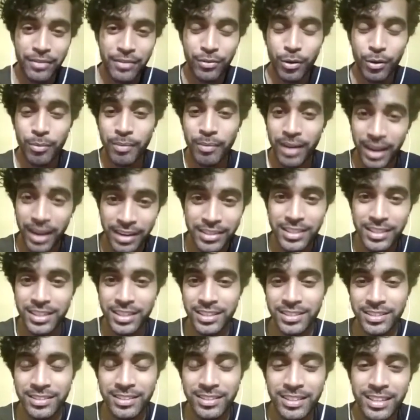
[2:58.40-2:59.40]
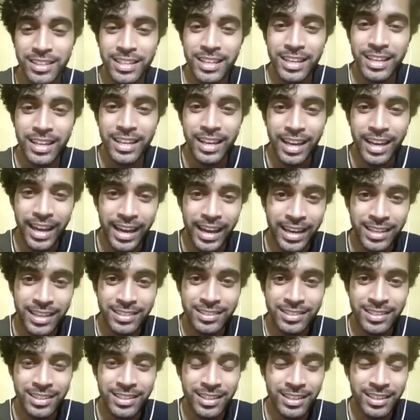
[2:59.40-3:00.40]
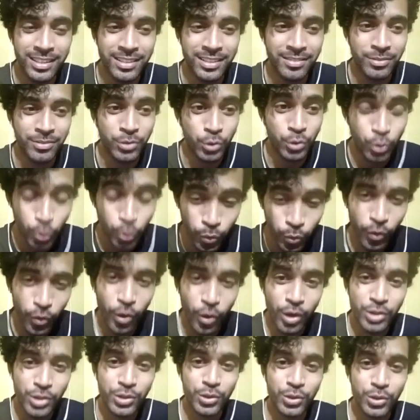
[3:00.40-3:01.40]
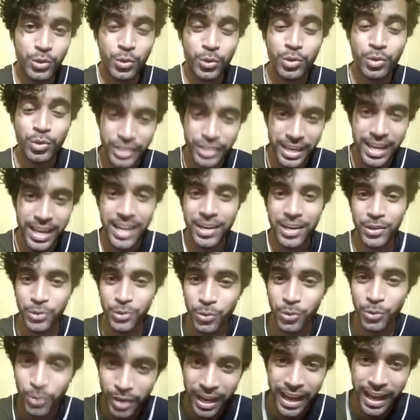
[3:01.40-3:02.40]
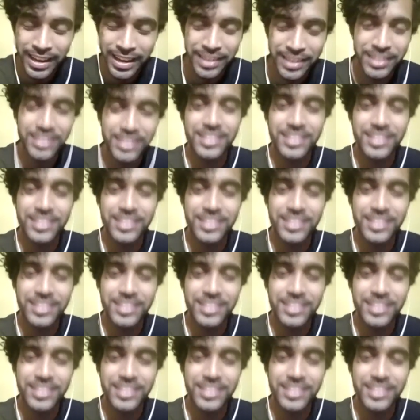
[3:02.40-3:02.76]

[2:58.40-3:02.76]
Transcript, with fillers: from London, and oh. uh, do watch, do share, do like.